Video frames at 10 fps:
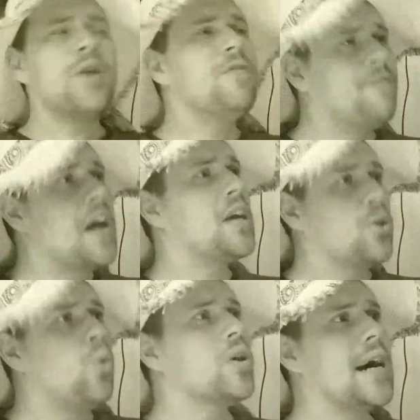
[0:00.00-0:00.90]
you faking
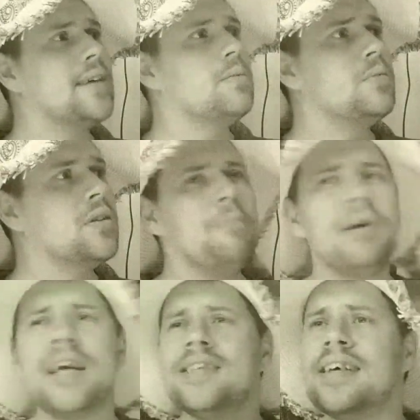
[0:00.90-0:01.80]
orgasms?
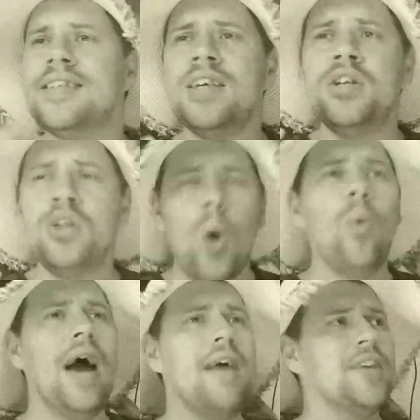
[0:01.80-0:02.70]
Because I see
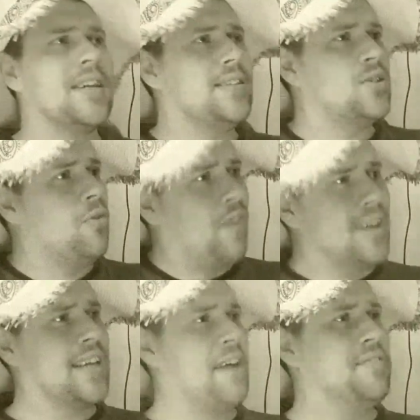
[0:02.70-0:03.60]
no evidence of
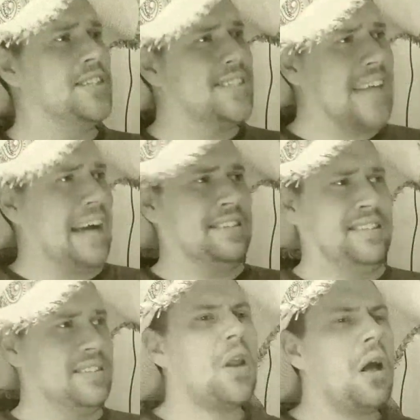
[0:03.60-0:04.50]
us having sex.